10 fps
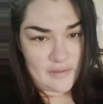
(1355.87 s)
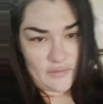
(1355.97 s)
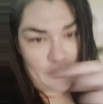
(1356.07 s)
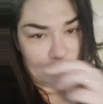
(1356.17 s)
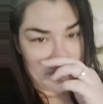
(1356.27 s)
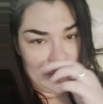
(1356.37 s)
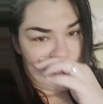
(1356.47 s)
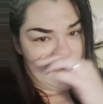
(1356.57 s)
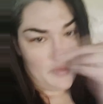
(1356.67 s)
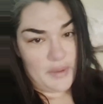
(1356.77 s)
cool too. Like,
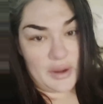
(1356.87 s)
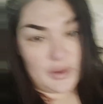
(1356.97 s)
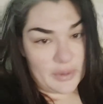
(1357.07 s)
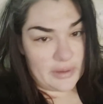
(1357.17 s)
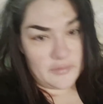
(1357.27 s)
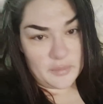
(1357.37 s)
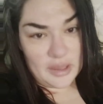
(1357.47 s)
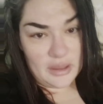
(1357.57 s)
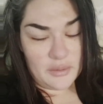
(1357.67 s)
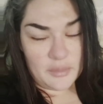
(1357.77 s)
I don't care. You don't have to be.
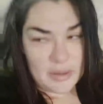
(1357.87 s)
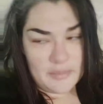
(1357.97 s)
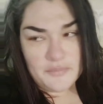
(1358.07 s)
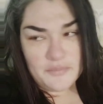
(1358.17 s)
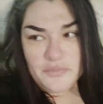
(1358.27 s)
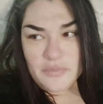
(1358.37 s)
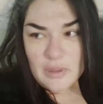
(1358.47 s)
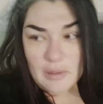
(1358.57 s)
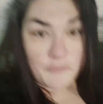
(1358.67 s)
You know what I mean? I'm not